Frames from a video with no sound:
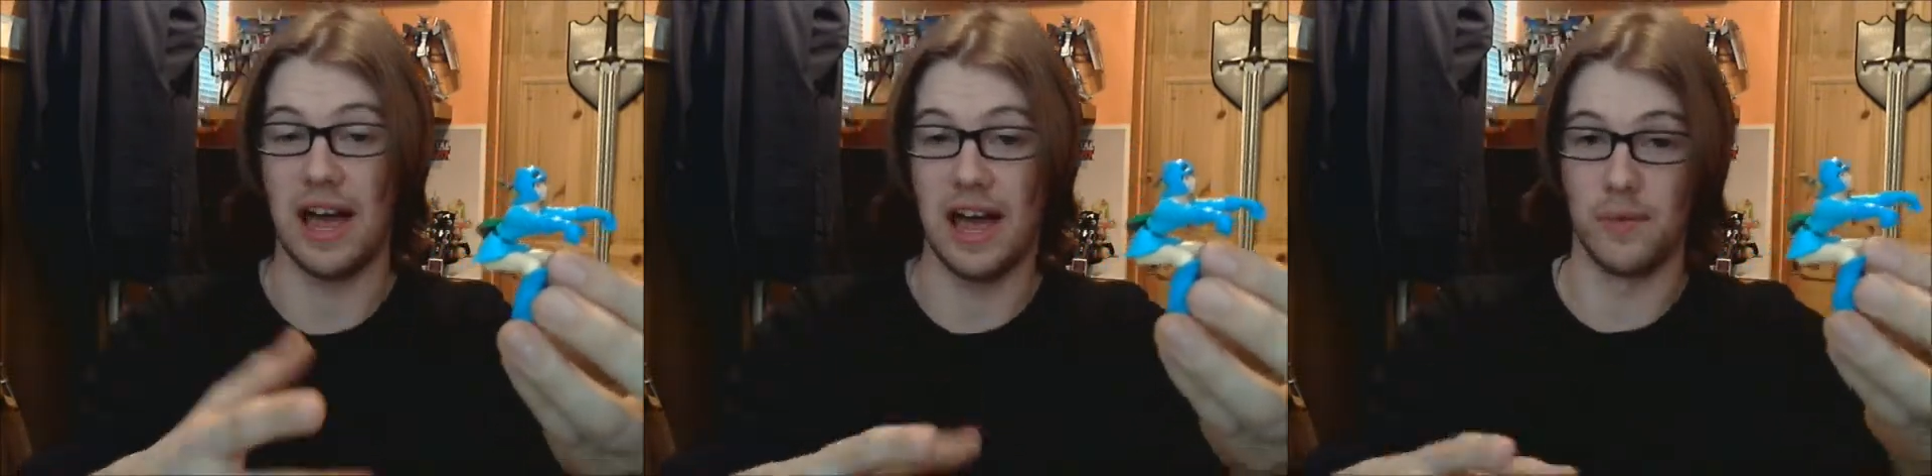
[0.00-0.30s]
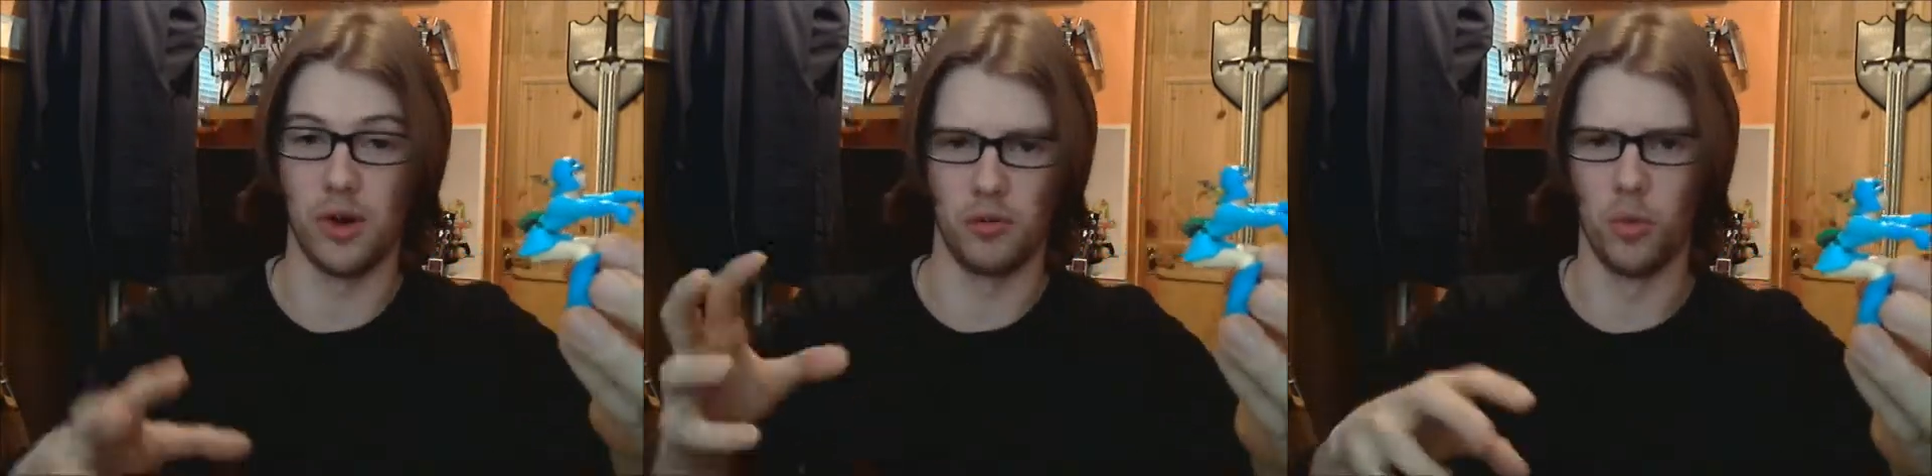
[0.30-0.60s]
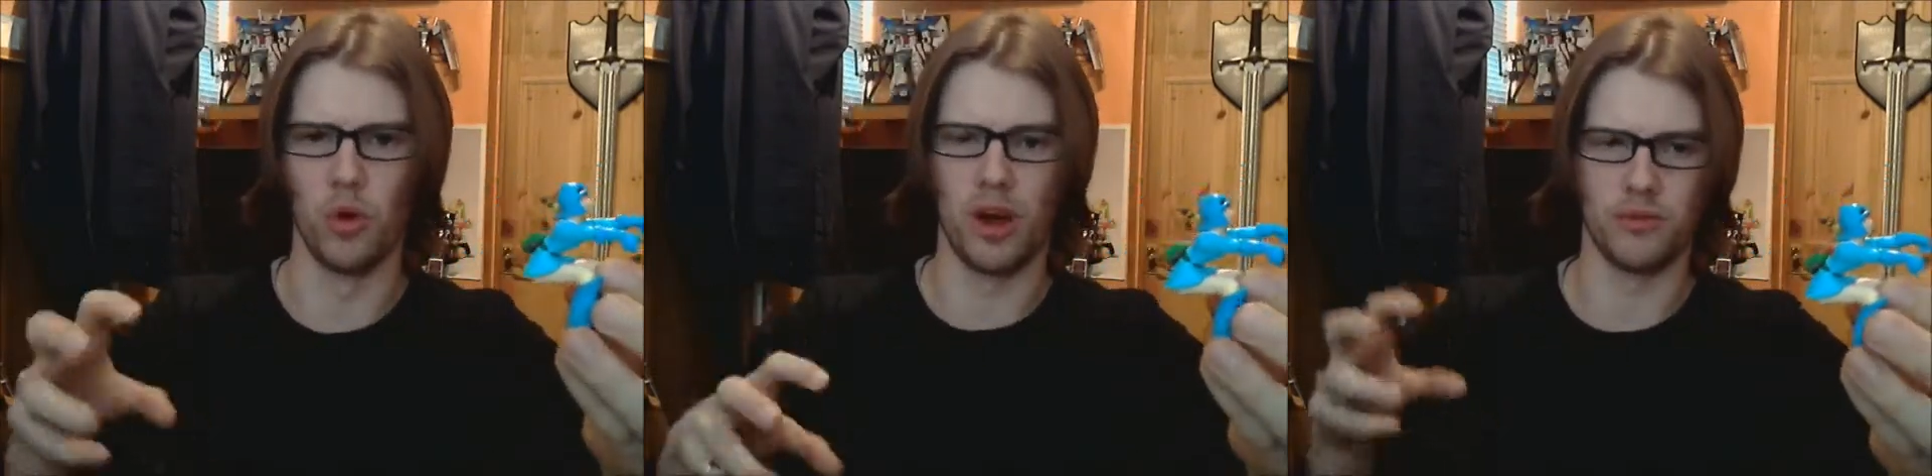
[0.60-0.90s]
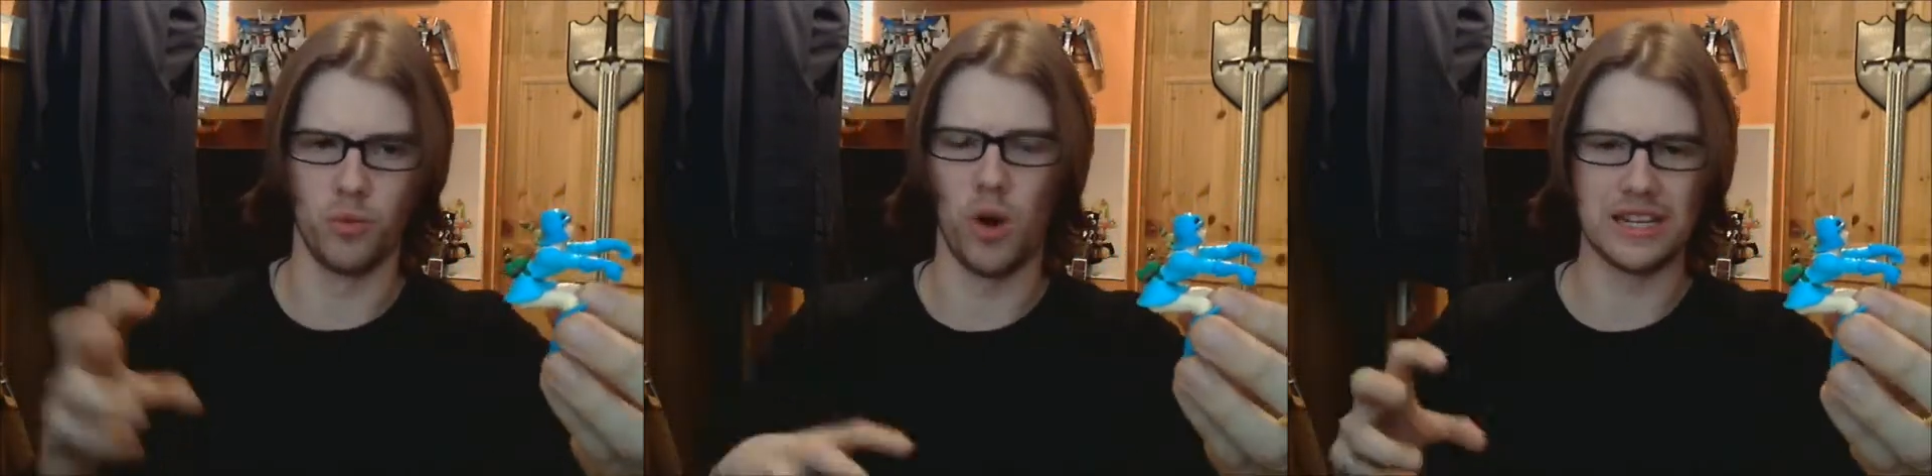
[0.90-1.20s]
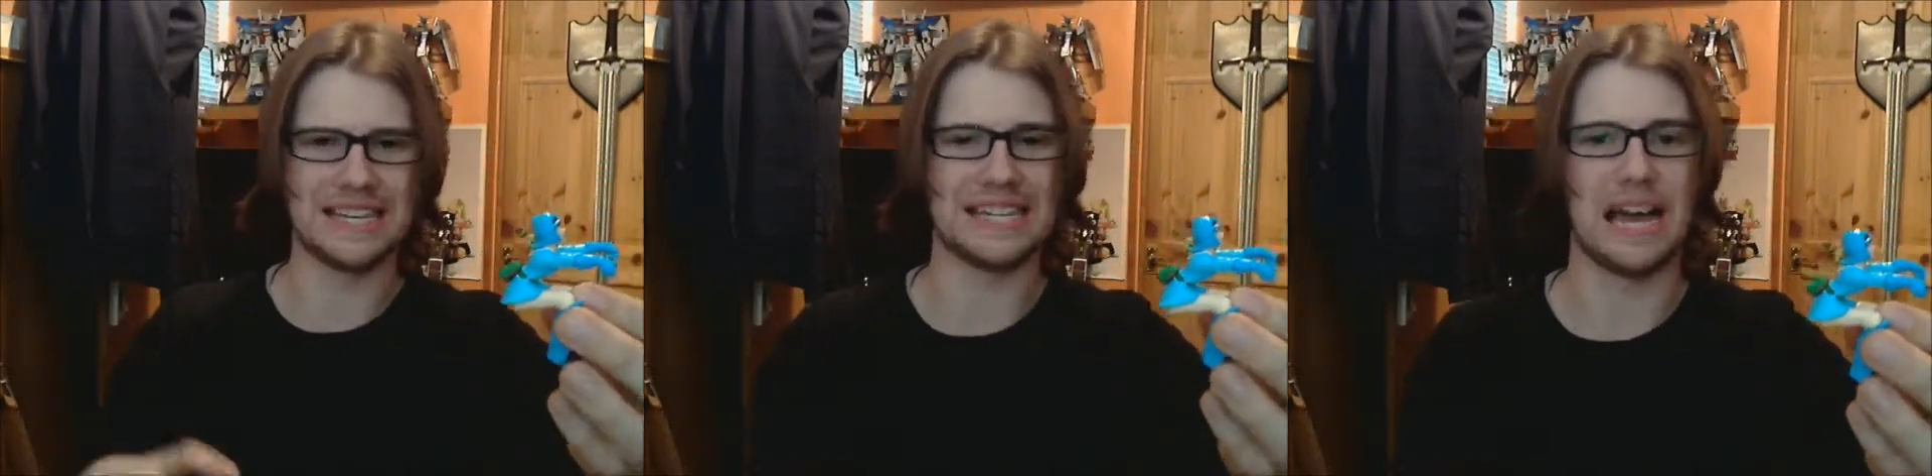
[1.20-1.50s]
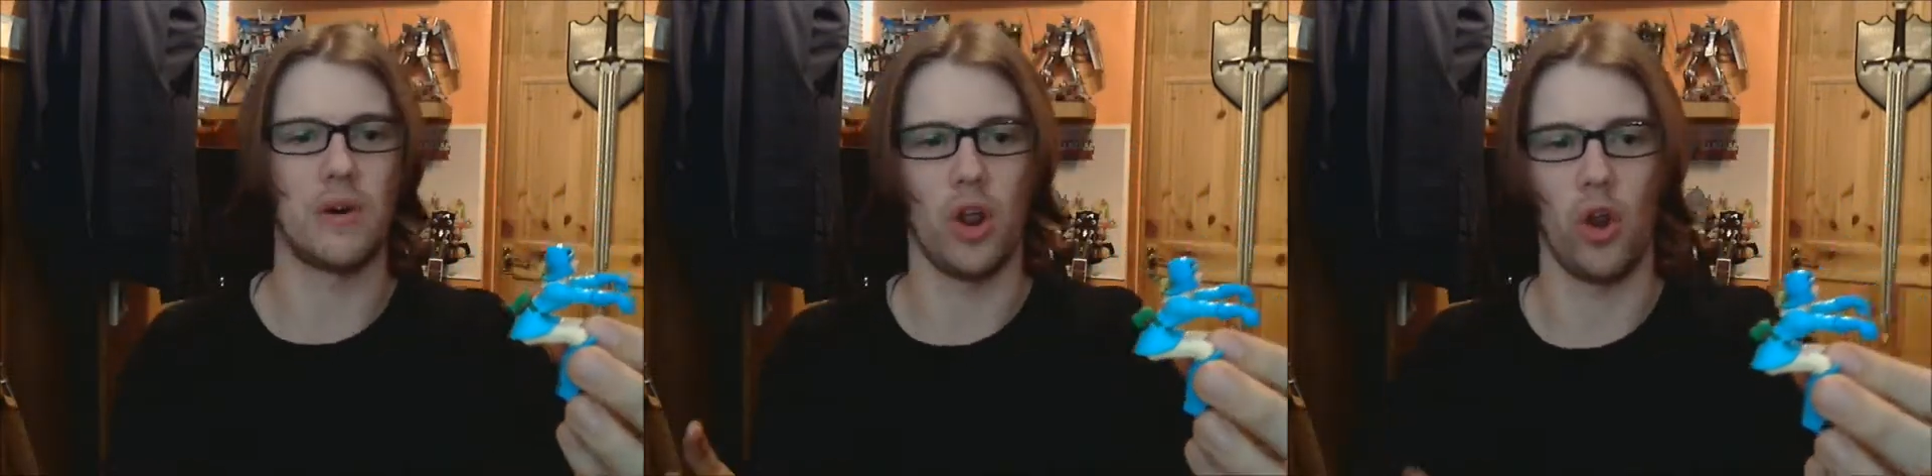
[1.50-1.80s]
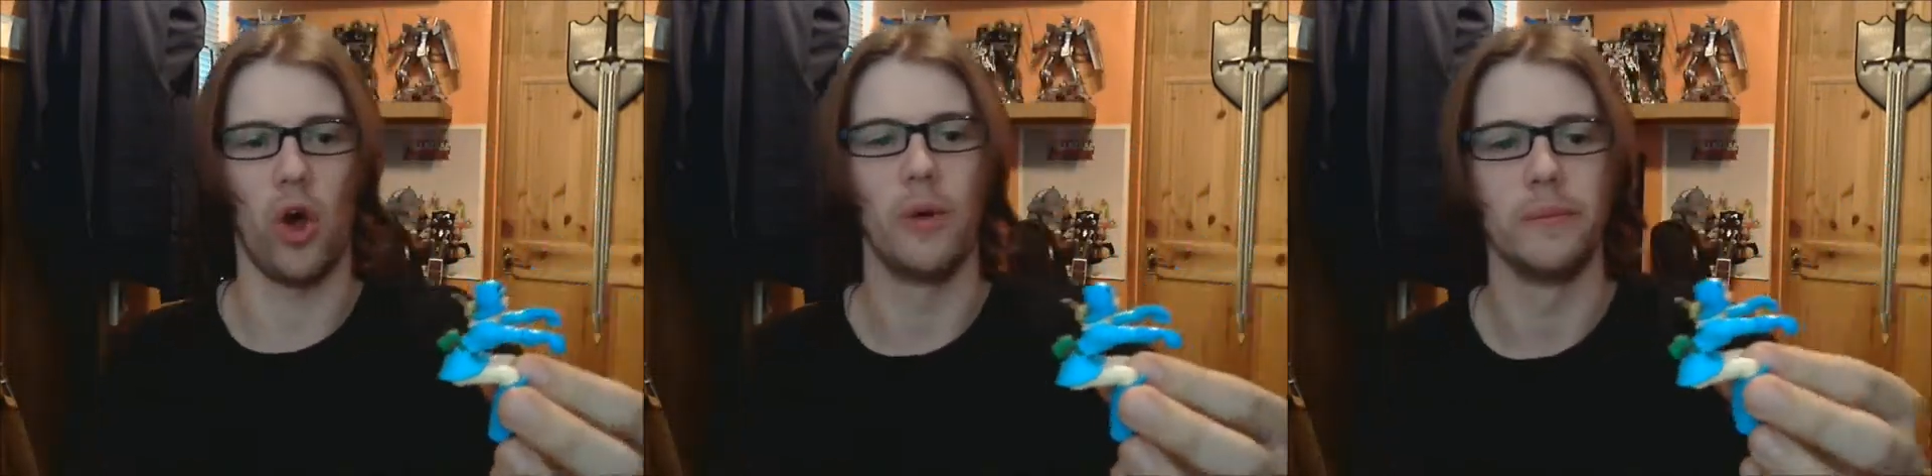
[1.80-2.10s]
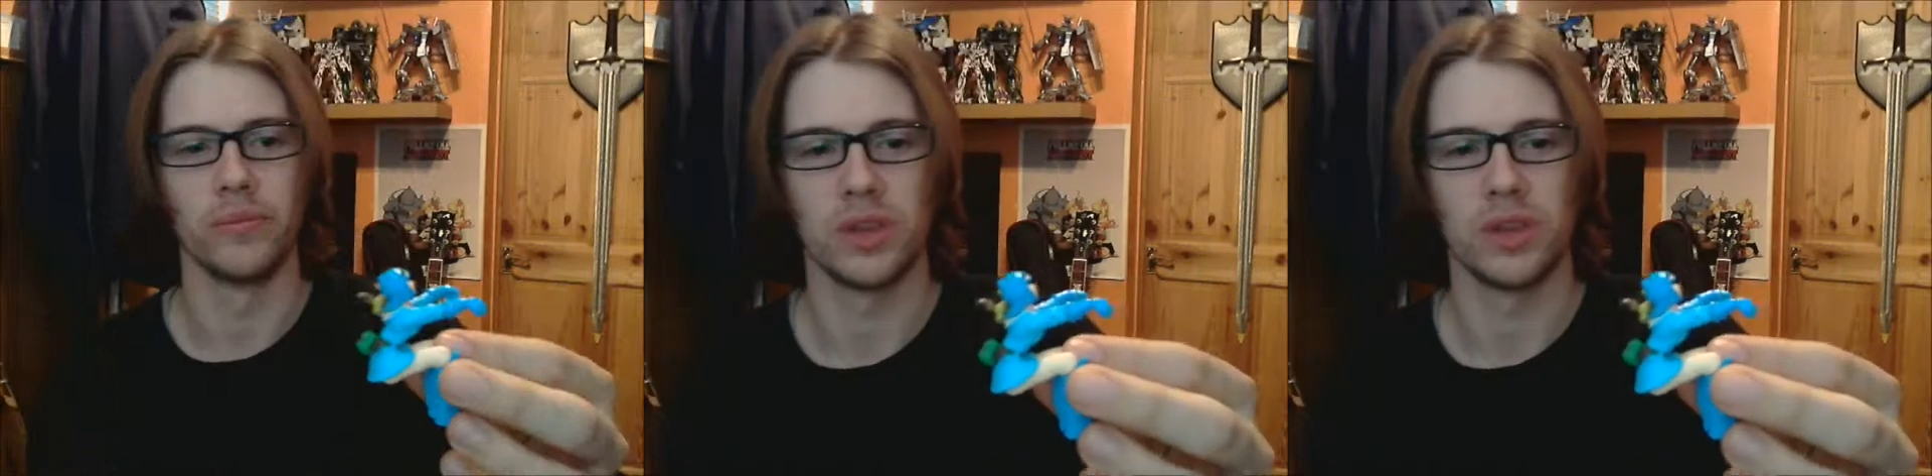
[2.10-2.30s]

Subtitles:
but I've whitened it down a lot